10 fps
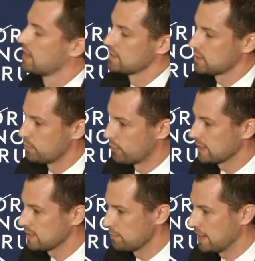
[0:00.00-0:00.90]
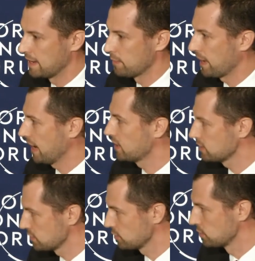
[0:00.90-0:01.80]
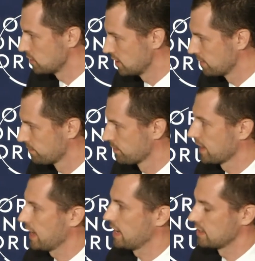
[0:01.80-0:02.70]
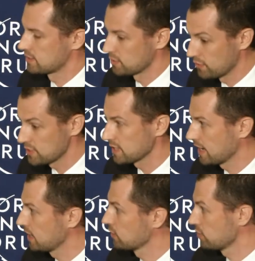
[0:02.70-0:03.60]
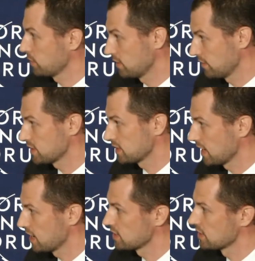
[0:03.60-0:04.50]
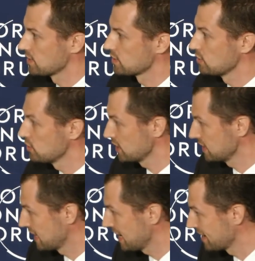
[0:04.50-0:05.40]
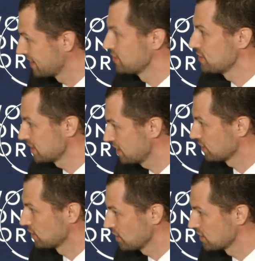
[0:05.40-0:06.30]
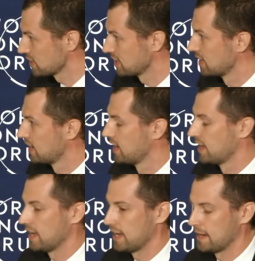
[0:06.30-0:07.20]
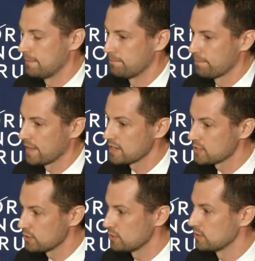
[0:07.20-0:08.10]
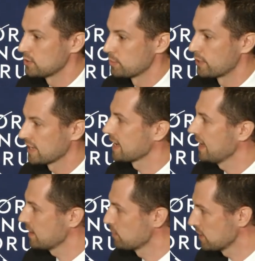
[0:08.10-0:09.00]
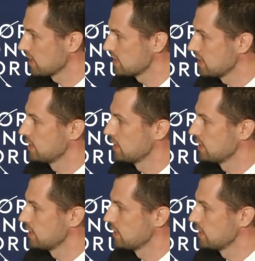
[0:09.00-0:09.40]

to bring to bear the power of the law and sophisticated criminal investigations using data, using technology, um, to, to bring accountability